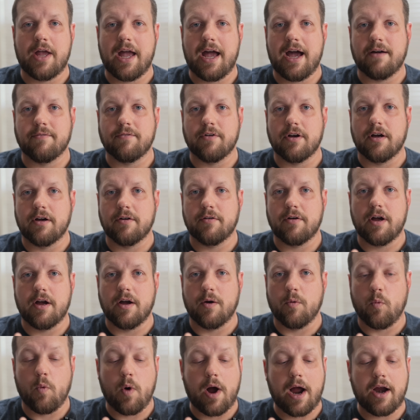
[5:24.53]
you have a,
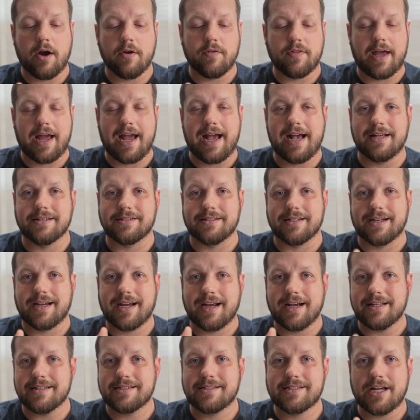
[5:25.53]
a wire that has a
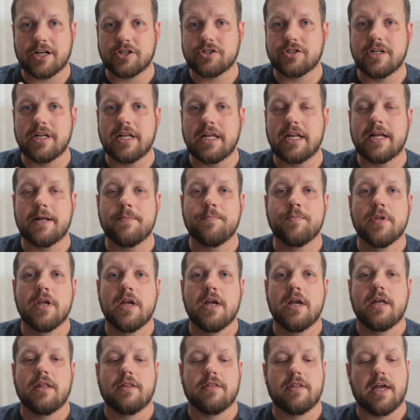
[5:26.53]
cut section in it,
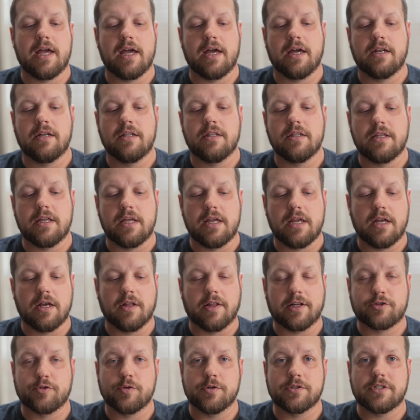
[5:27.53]
then the
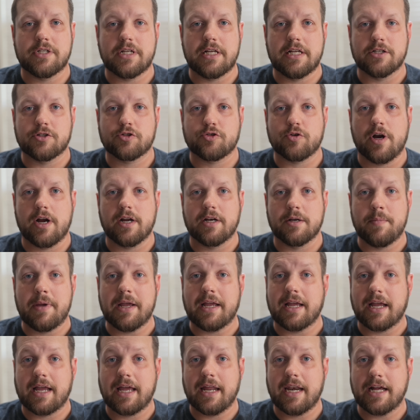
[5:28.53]
electricity is trying to
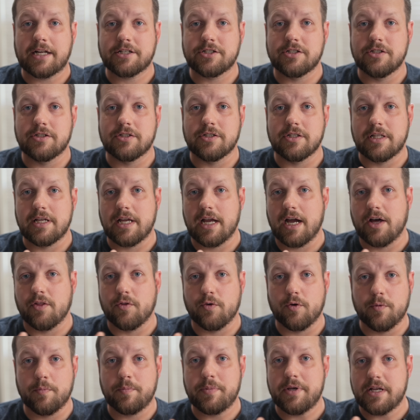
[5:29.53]
make a connection to the
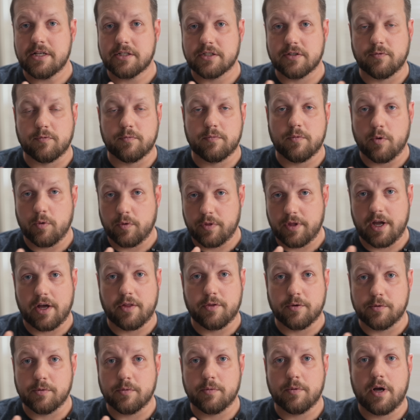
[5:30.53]
other piece of or the
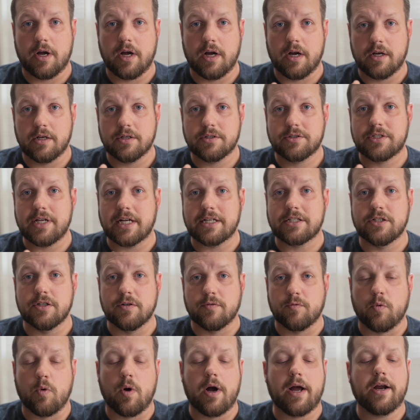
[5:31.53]
other uh, section
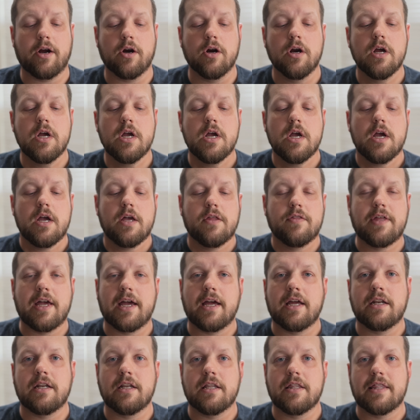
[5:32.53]
of wire,
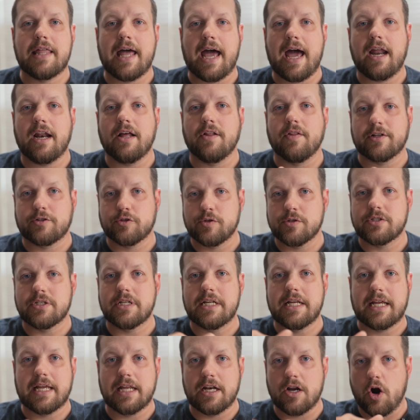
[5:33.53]
then that
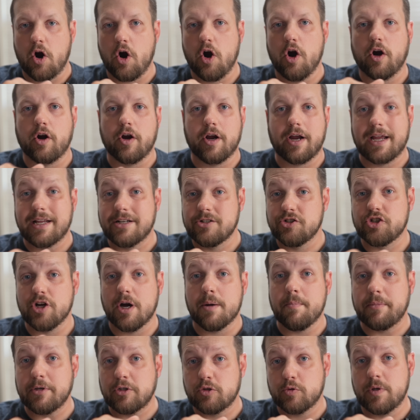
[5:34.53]
electricity can arc, it can
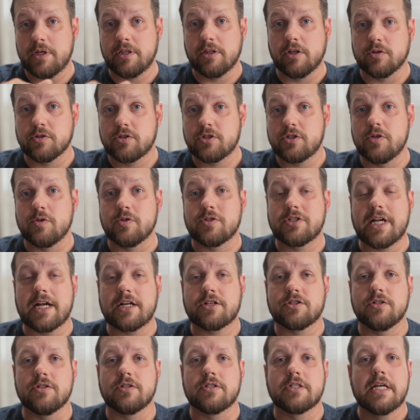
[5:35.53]
jump between those two
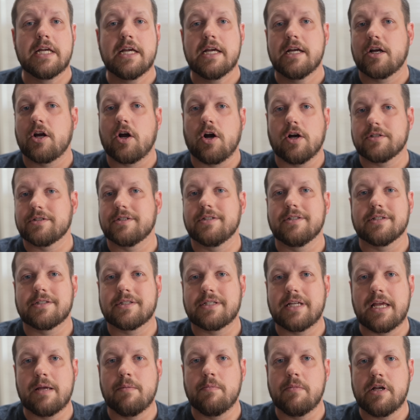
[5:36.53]
sections, causing the
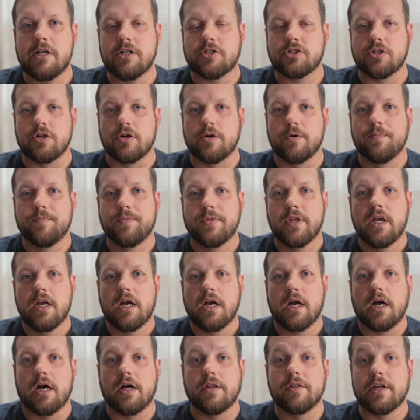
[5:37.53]
same issue.
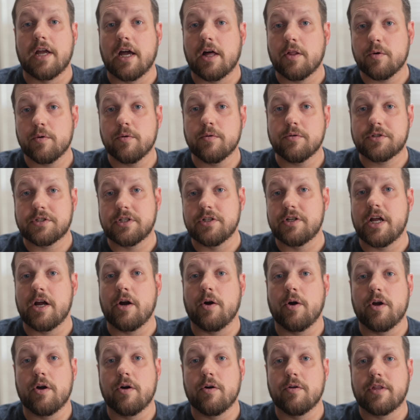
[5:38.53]
Uh, the other
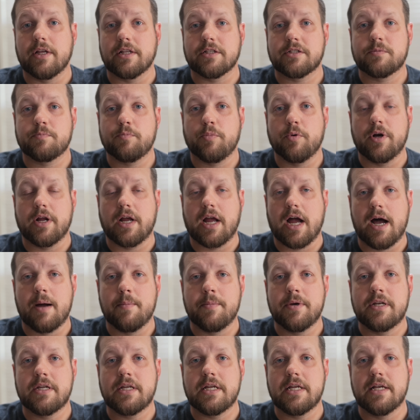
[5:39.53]
scenario that's pretty
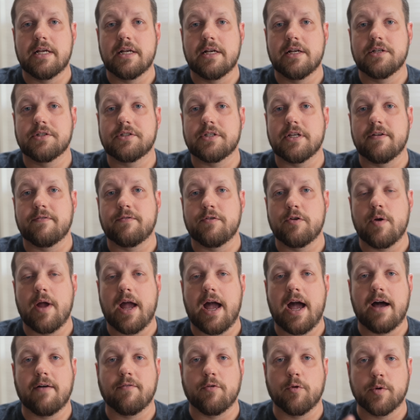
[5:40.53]
common is if you
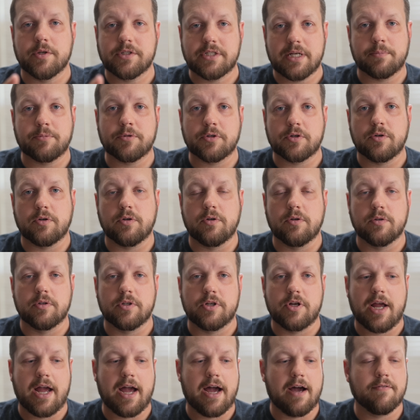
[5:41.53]
have a receptacle
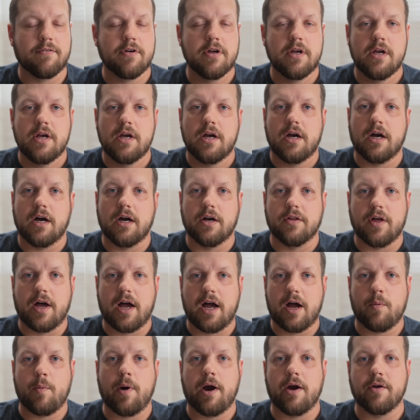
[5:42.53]
and you have uh, the hot